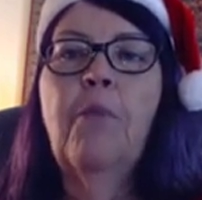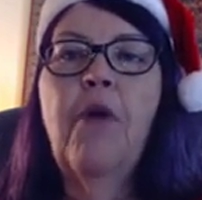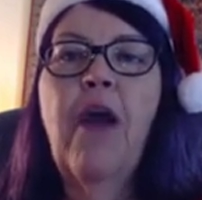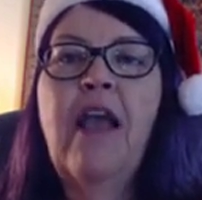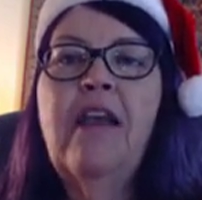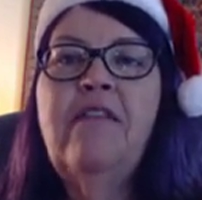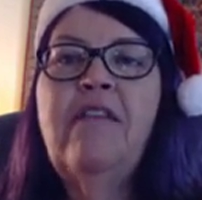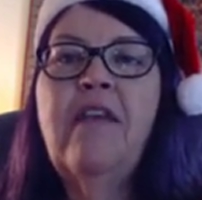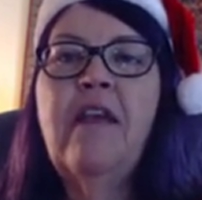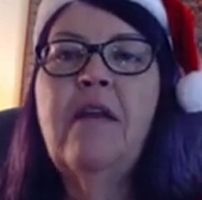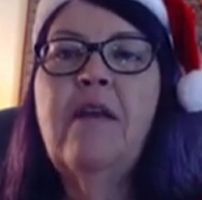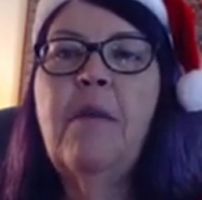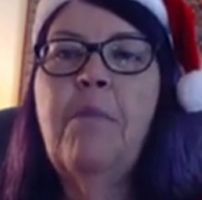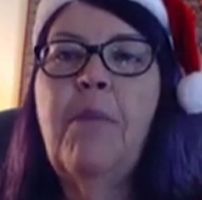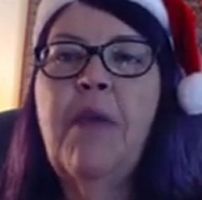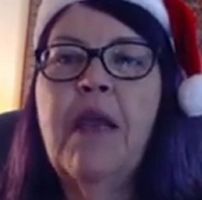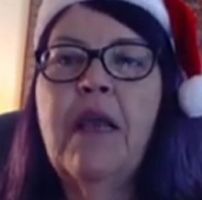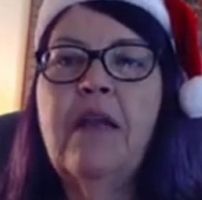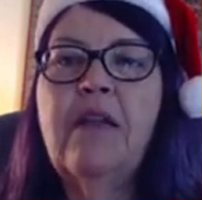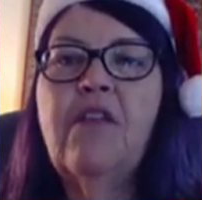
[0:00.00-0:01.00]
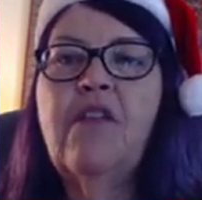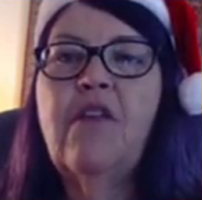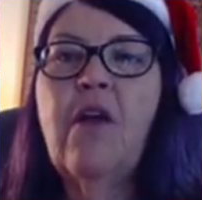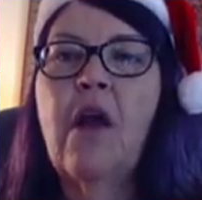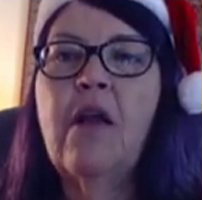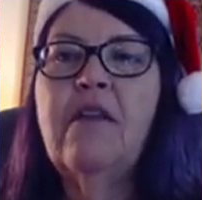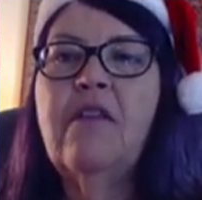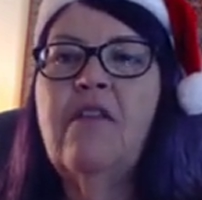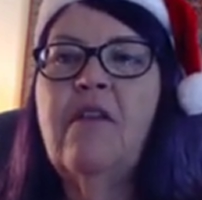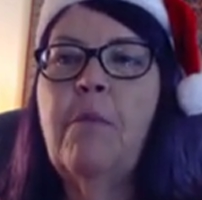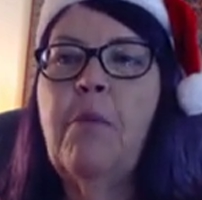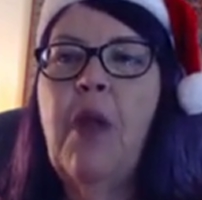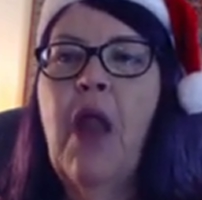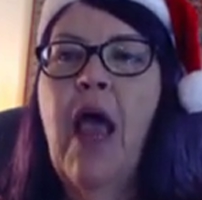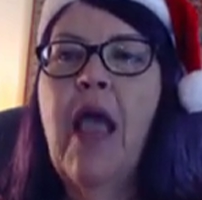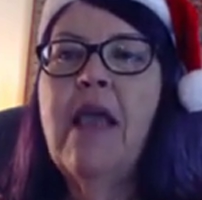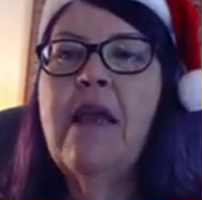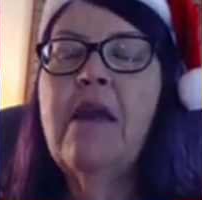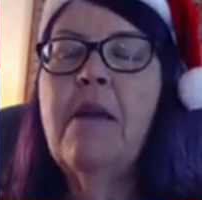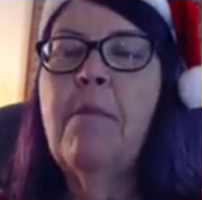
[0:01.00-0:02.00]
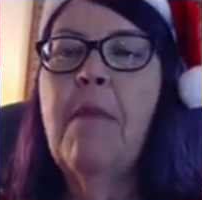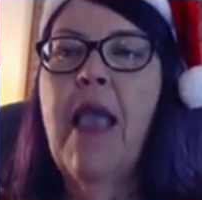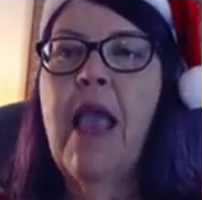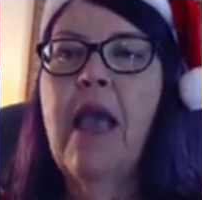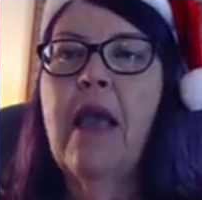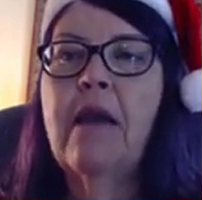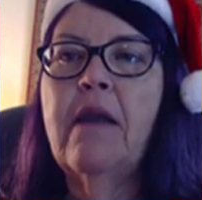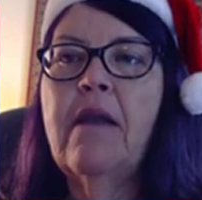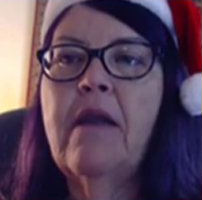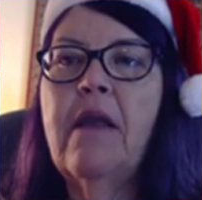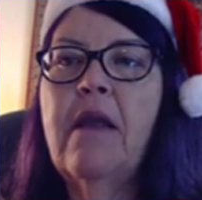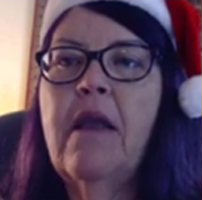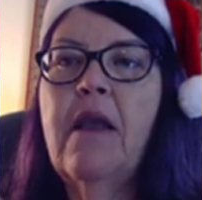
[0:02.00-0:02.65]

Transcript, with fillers: Pricing depends on supply and demand.